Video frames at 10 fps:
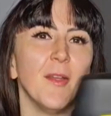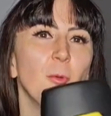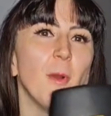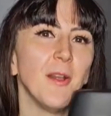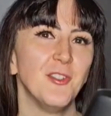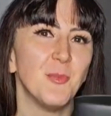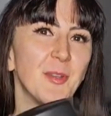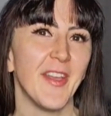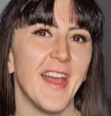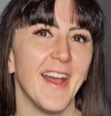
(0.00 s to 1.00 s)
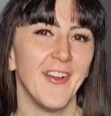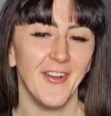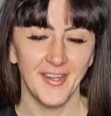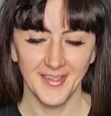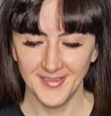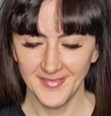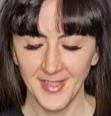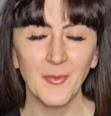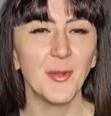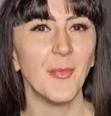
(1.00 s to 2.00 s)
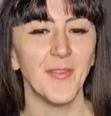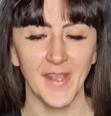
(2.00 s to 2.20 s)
why did you put the hat on it? I would have bought the